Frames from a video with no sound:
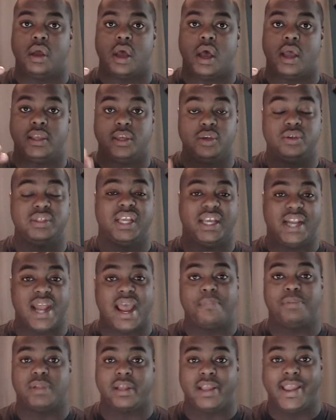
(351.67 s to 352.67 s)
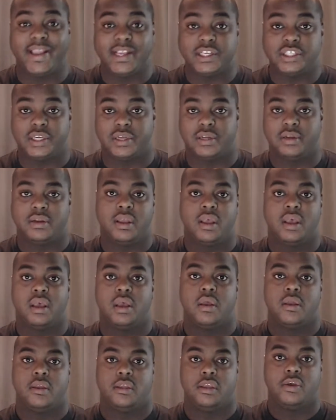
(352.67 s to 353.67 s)
using an application,
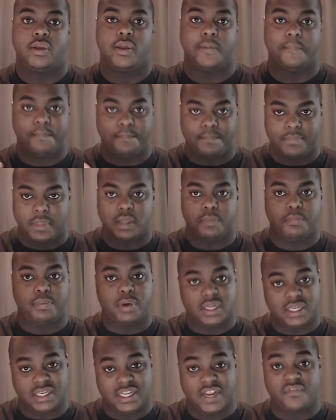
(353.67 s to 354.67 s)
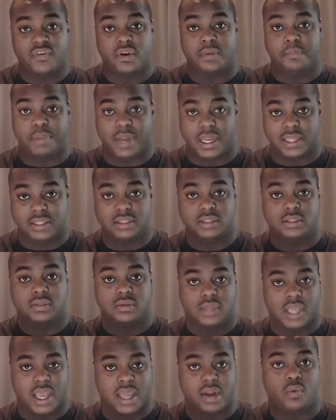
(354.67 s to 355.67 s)
you can put different buttons
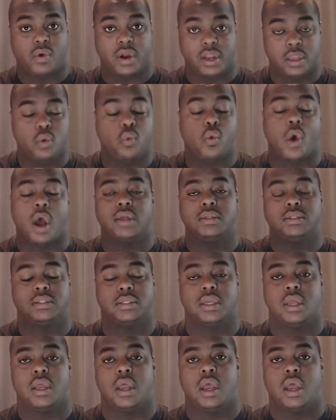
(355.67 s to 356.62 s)
kind of where you want.